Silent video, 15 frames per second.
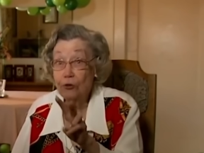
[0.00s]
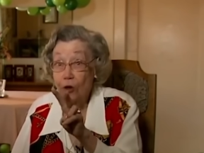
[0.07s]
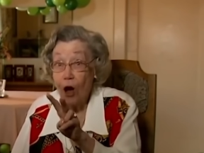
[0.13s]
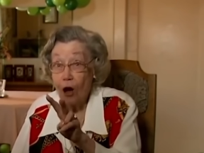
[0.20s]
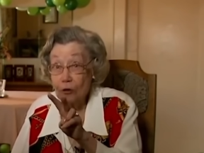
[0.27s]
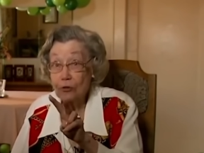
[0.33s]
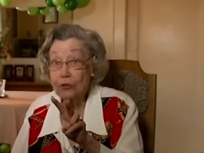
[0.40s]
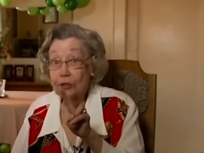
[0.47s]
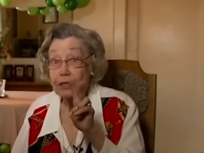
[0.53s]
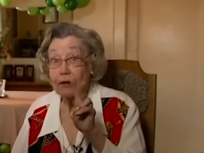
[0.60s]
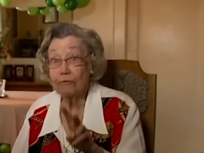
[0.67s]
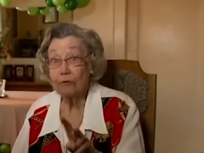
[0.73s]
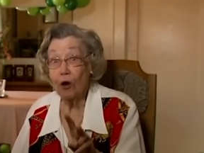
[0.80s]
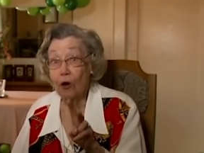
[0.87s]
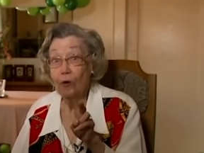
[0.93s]
doctors
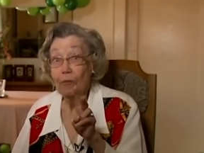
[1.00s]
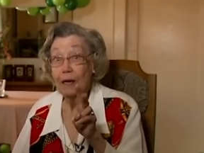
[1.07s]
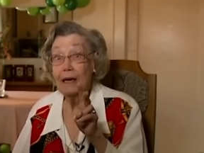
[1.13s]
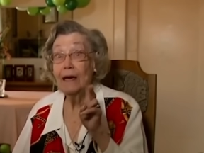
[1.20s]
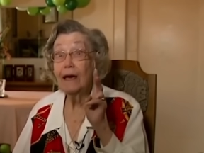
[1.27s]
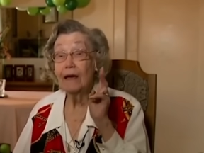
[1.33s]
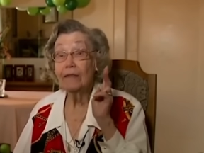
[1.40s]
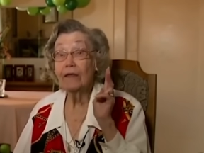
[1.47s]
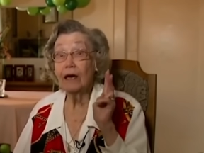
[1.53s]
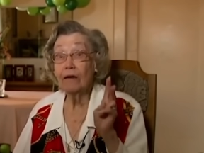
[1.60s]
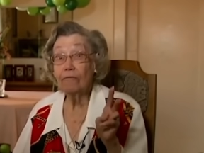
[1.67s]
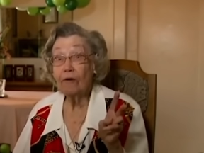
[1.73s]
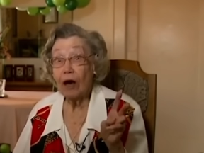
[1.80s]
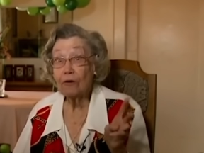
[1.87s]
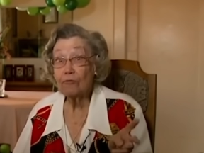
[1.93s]
have told me that
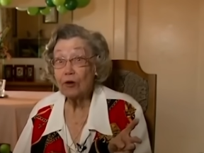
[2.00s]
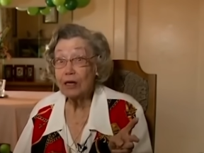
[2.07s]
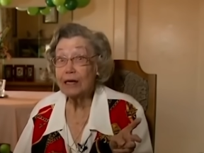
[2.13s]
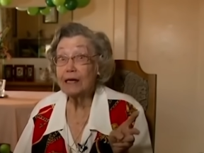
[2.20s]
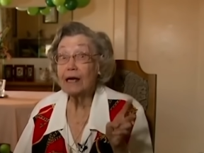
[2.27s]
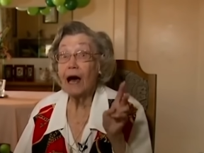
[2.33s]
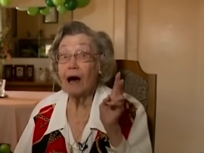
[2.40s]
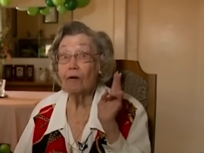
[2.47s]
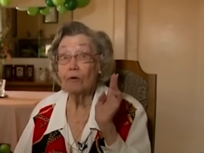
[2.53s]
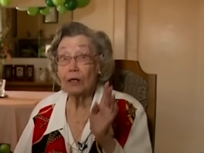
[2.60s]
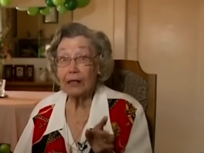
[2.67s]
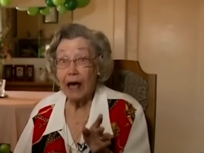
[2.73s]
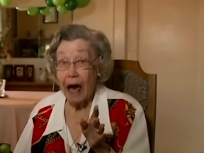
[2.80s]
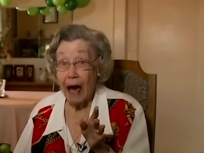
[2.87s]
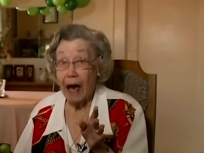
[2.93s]
if I drink it, I will
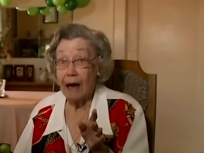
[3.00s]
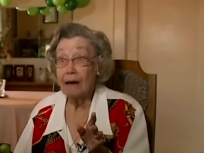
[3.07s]
die,